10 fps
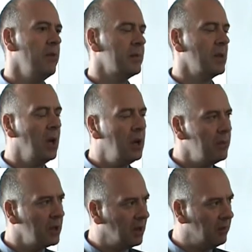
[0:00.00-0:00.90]
perhaps
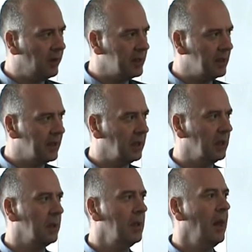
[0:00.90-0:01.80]
calm the conflict a
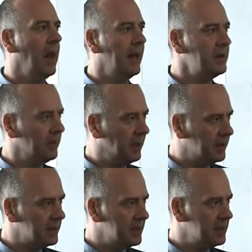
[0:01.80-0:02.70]
little, allows the
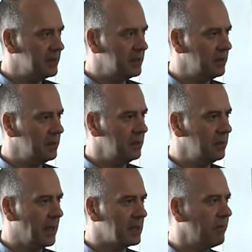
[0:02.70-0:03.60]
parties
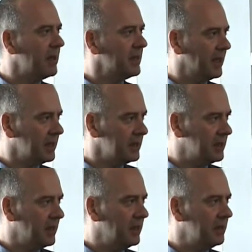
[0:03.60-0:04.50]
to express their
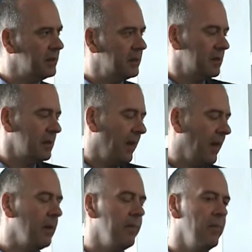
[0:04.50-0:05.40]
concerns,
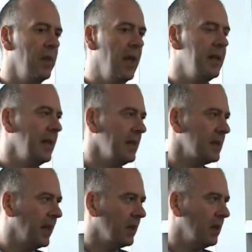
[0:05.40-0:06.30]
their
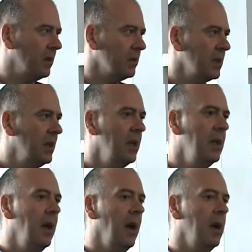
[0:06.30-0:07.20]
needs, their goals,
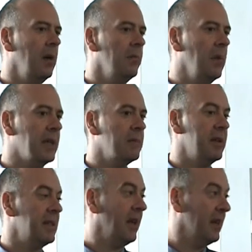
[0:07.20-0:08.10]

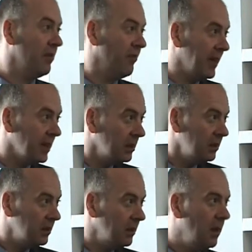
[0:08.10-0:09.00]
express how they
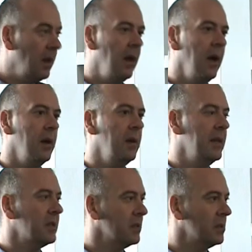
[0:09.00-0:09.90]
feel,
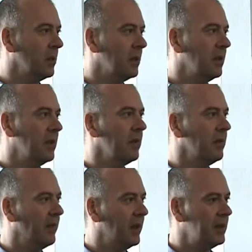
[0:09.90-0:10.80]
listen to one another
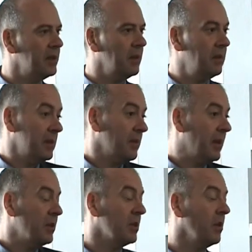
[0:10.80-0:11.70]
and find, as
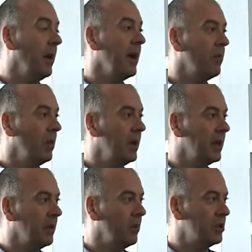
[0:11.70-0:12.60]
mentioned, a way of
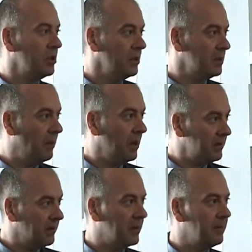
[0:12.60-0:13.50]
working which suits
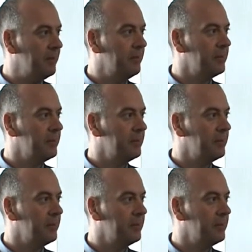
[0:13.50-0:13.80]
both of them.